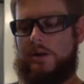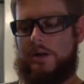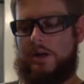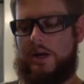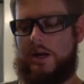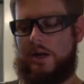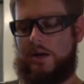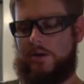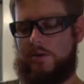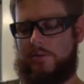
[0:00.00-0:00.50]

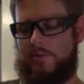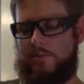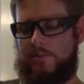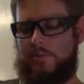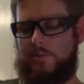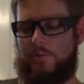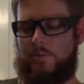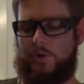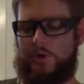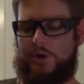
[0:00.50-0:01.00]

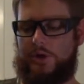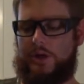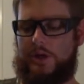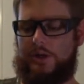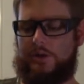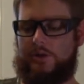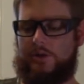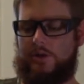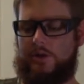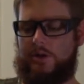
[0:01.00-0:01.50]
Now, what you
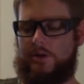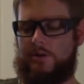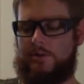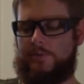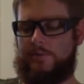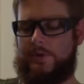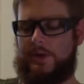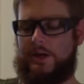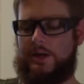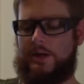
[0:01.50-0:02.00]
need to
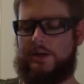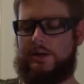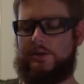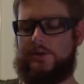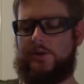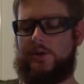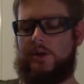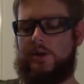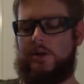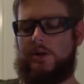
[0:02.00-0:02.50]
do
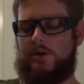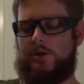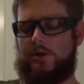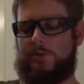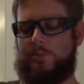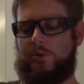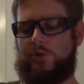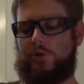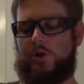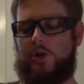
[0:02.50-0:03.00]
is
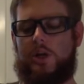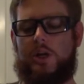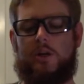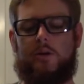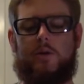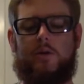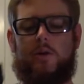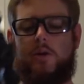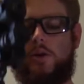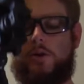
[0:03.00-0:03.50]
just push it
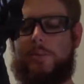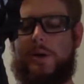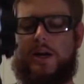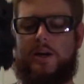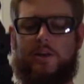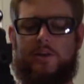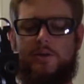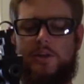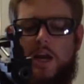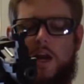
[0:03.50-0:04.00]
in. On the
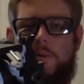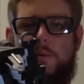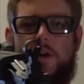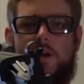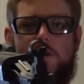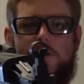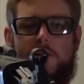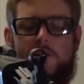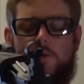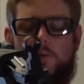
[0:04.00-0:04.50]
back of the tab here,
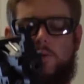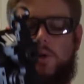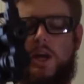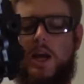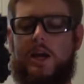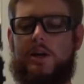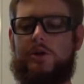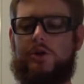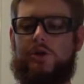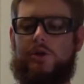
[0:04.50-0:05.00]
there's a little
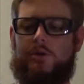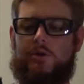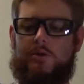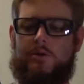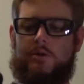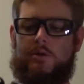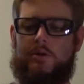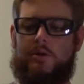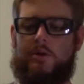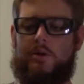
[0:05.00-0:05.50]
catch.
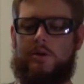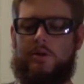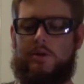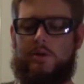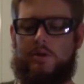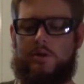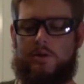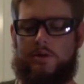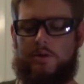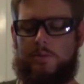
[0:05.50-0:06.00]

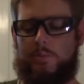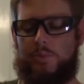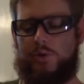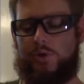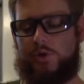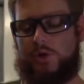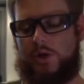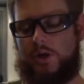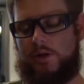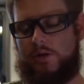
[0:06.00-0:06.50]

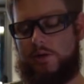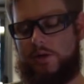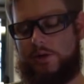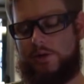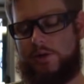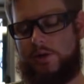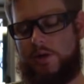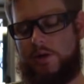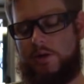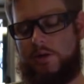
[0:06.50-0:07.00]
Push it in like
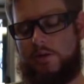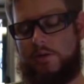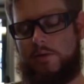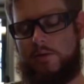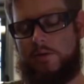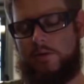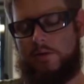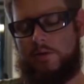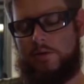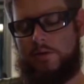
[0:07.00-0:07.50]
so.
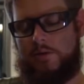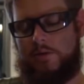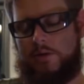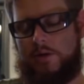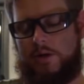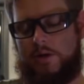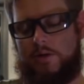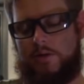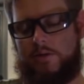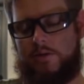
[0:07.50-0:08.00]

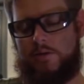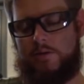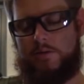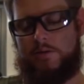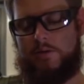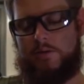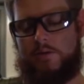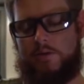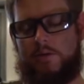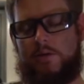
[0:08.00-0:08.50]

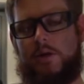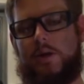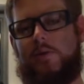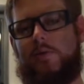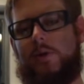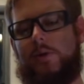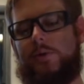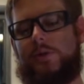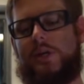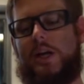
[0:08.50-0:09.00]
Give
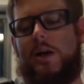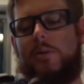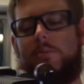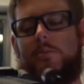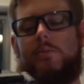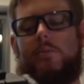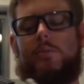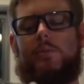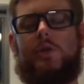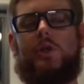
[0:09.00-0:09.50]
it a little
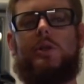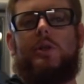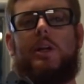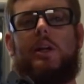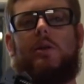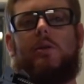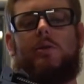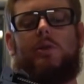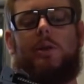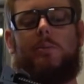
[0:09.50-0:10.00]
tap she's
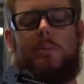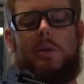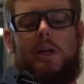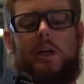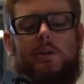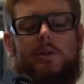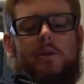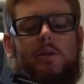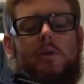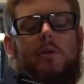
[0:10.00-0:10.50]
now locked in
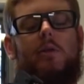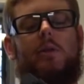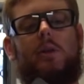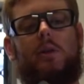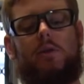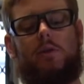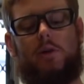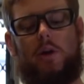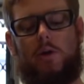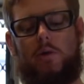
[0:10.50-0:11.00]
place.
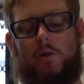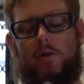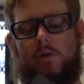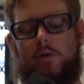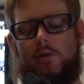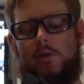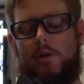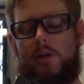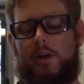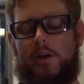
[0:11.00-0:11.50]
It's going
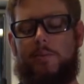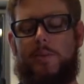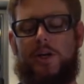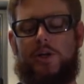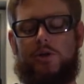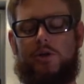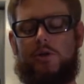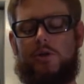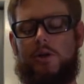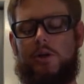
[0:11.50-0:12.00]
good. Like I
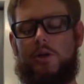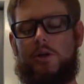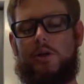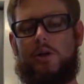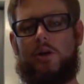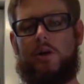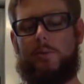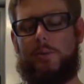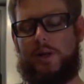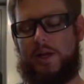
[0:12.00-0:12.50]
mentioned, you
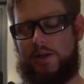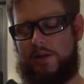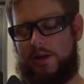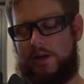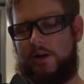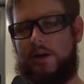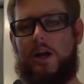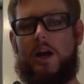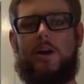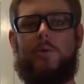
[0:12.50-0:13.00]
can open that
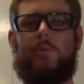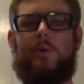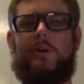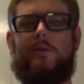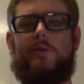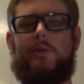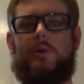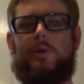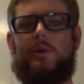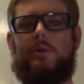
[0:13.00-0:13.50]
there and
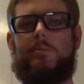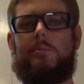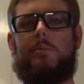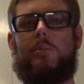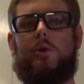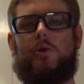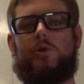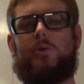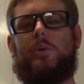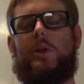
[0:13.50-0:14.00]
refill the
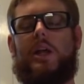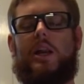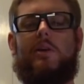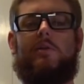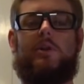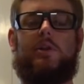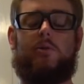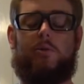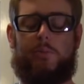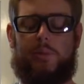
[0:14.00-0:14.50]
box without
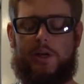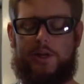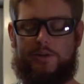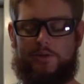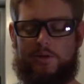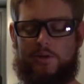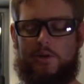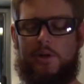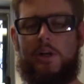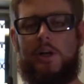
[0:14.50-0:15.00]
having to
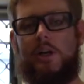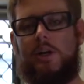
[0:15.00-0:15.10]
replace it.